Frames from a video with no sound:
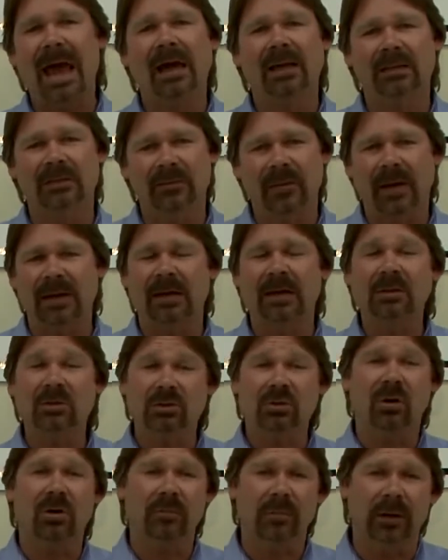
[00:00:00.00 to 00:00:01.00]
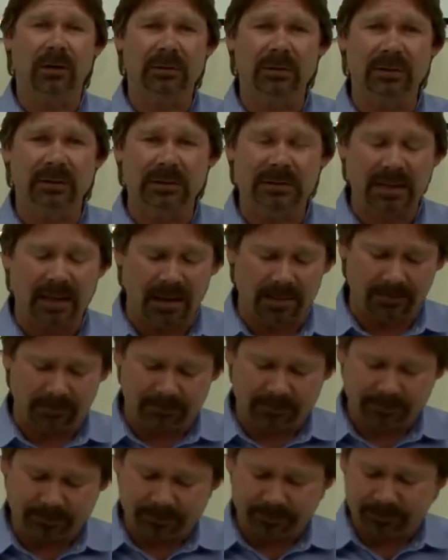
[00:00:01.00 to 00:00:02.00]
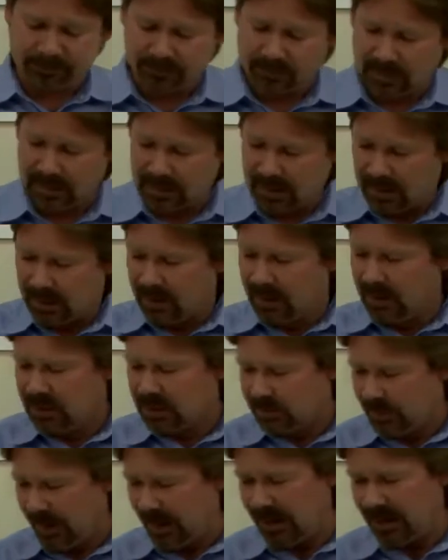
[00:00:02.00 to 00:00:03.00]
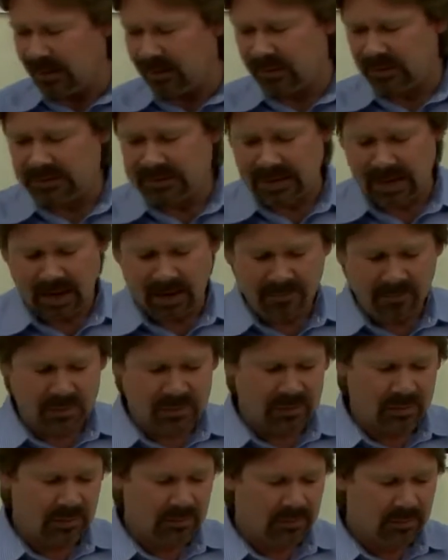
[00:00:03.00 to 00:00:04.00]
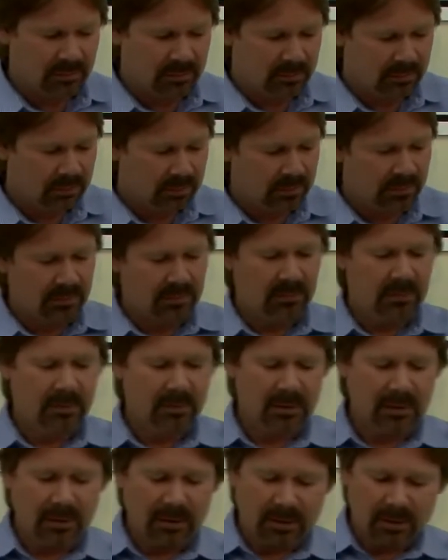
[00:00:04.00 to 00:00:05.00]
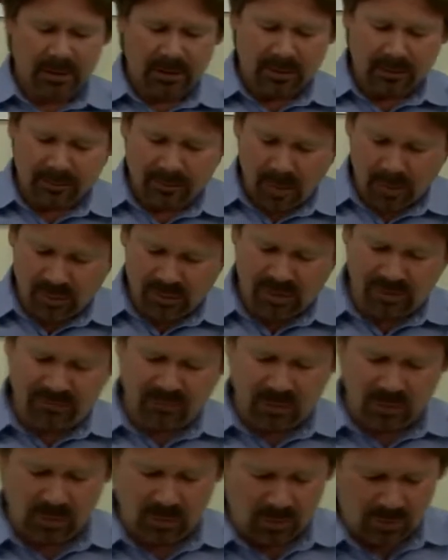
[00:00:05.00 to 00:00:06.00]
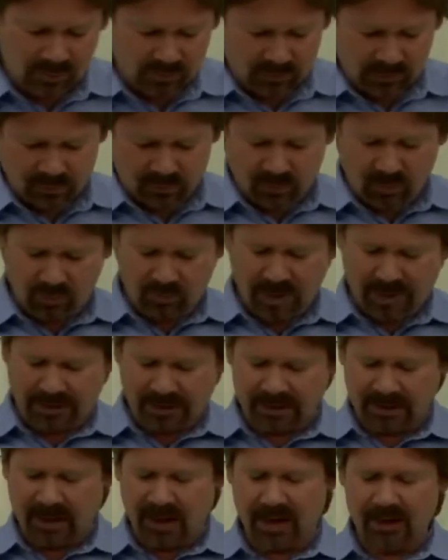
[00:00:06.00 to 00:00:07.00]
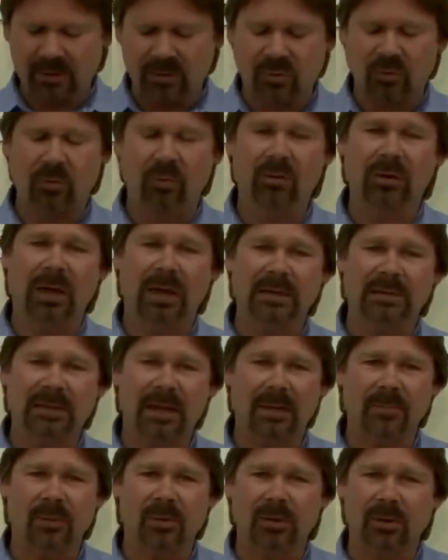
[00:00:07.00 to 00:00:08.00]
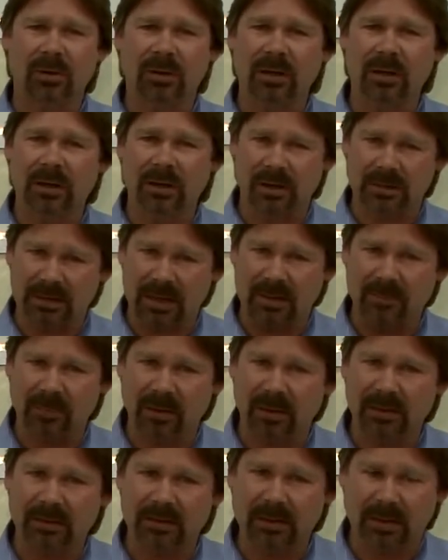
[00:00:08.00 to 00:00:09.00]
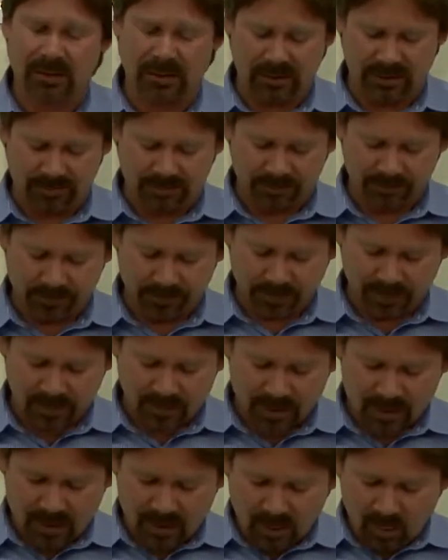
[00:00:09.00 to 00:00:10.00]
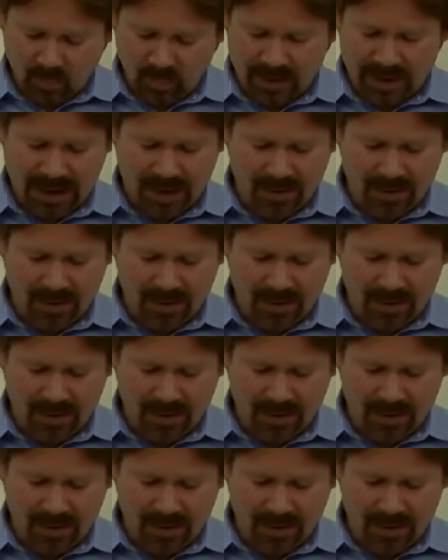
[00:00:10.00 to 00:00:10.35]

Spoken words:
activate and start melting the tape. Speaking of the tapes, most of you will recognize the Kool tape as looking at a tape like this. We,